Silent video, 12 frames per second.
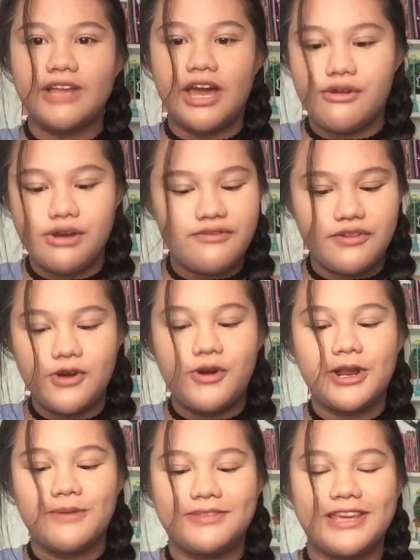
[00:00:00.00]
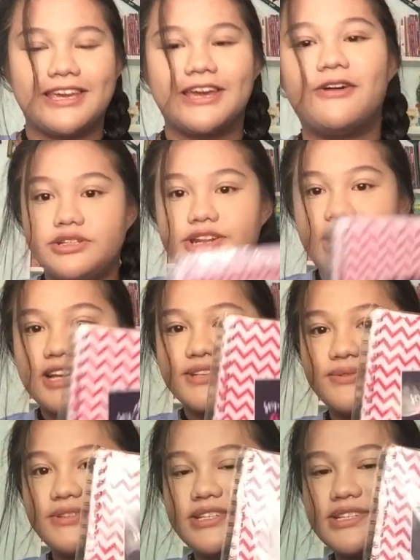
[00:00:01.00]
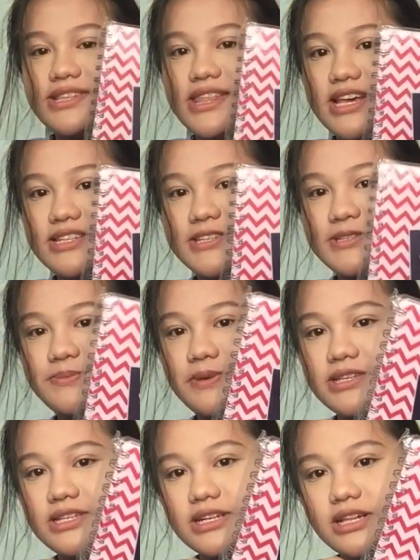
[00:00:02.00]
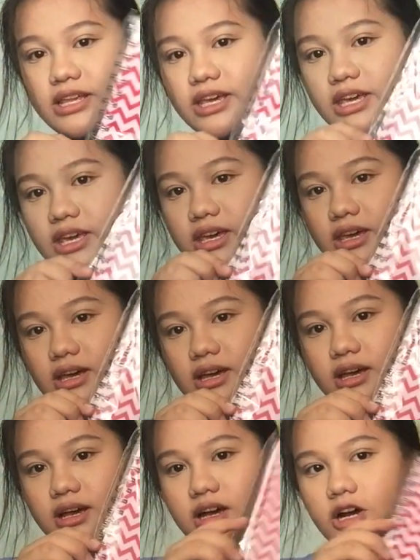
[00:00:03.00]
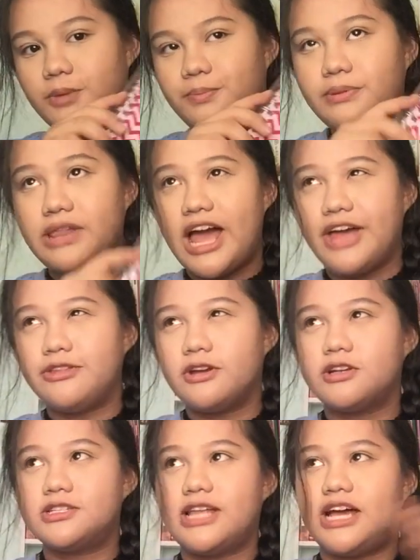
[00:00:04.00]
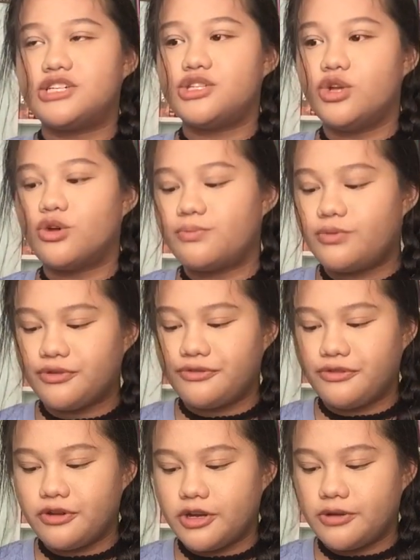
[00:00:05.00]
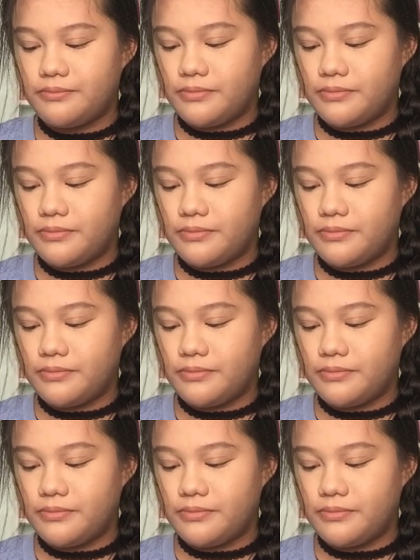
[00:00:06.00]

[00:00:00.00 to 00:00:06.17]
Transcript: I don't even know what I'm thinking. The next one is this. It's basically a planner slash notebook for